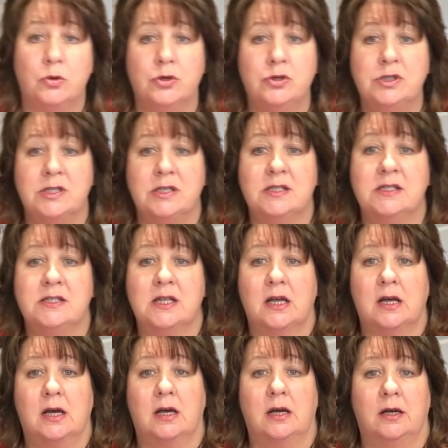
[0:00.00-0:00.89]
Cruises
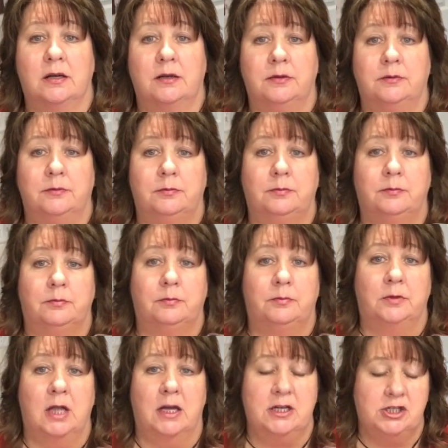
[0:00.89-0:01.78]

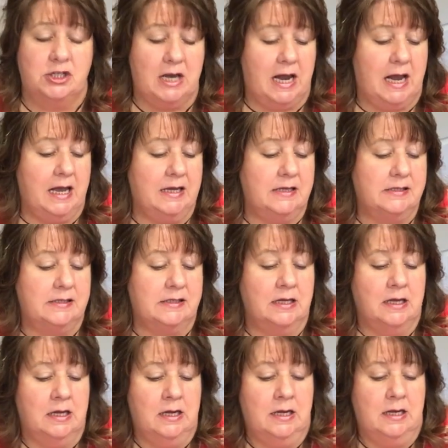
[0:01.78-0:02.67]
luggage tags.
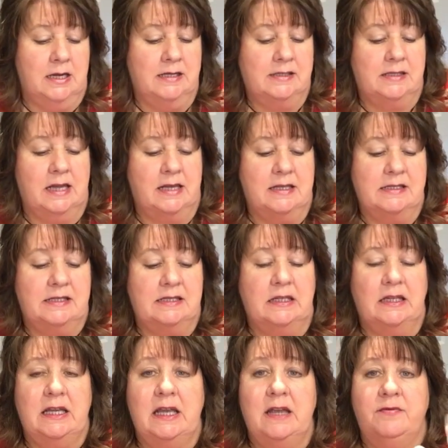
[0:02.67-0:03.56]
It's like a
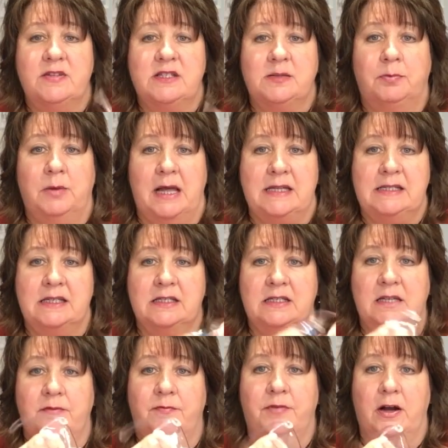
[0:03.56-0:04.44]
sleeve, it's a plastic
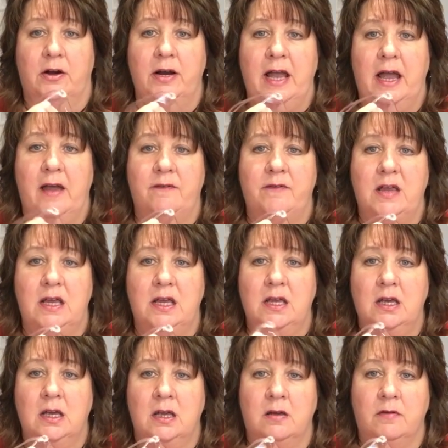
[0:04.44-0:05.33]
sleeve, very
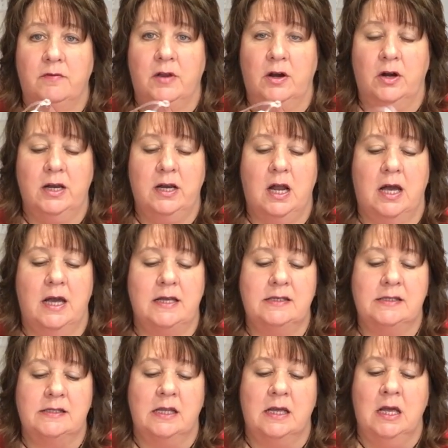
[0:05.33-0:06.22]
heavy, very
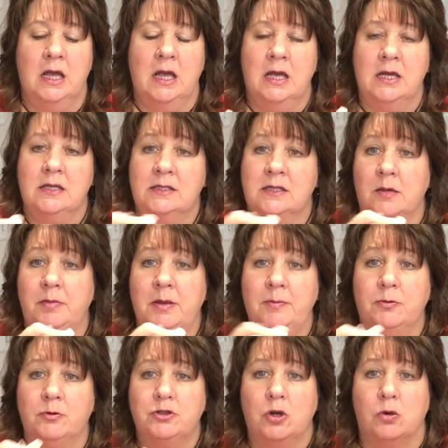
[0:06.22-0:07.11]
nice. Some
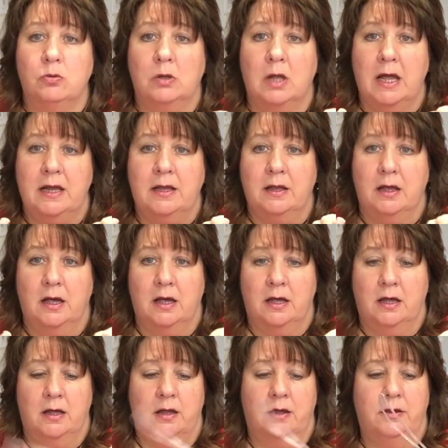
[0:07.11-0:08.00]
people don't like
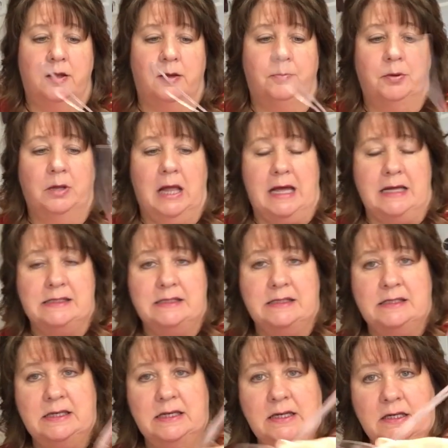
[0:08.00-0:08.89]
the
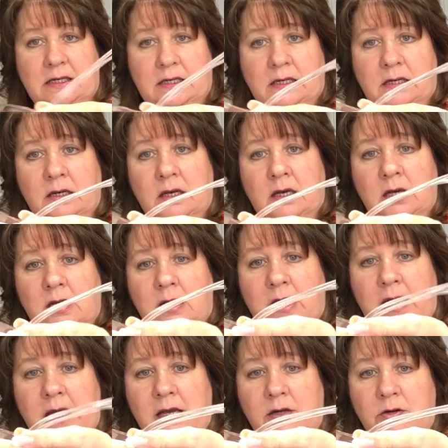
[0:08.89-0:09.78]
plastic
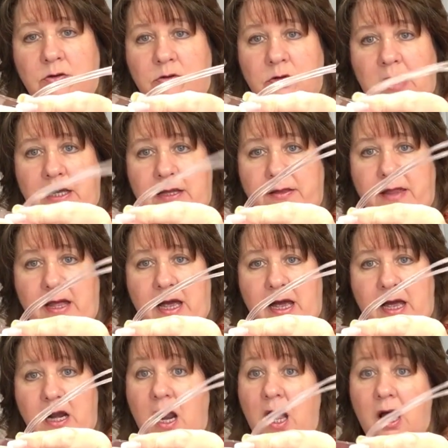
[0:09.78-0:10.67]
handle like
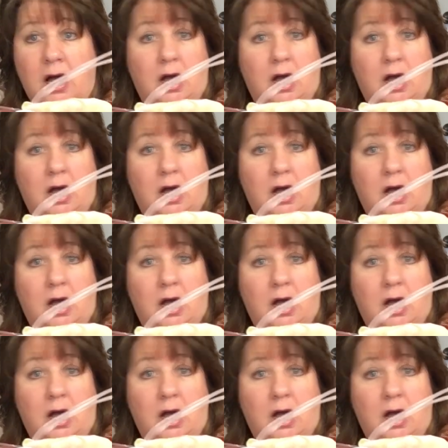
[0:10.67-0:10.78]
that.